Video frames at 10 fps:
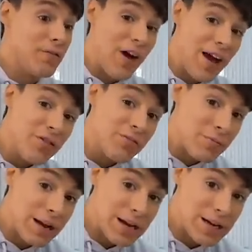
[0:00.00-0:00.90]
5
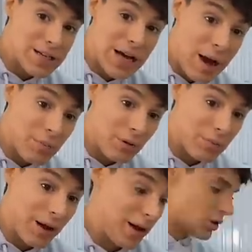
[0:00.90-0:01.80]
minute apple
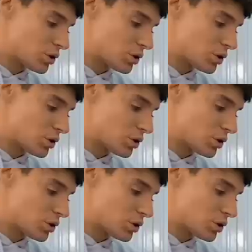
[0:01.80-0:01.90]
pie.